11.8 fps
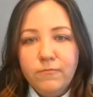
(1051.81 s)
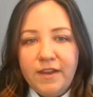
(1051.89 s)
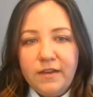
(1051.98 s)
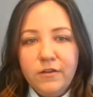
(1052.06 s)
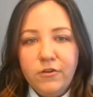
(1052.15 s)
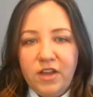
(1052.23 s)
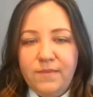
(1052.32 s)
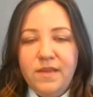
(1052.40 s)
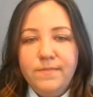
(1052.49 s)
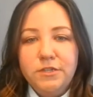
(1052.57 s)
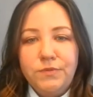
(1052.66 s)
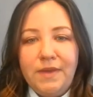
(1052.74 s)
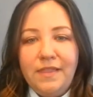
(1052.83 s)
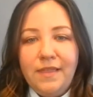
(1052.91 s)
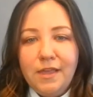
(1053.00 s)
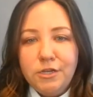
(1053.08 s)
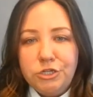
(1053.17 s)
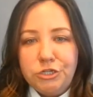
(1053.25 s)
a written agreement between
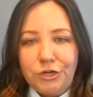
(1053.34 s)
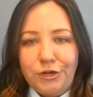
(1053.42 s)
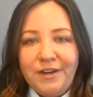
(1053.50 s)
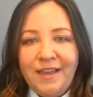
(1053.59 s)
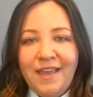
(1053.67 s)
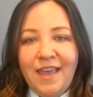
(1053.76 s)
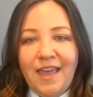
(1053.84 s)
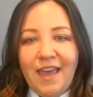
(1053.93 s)
the insured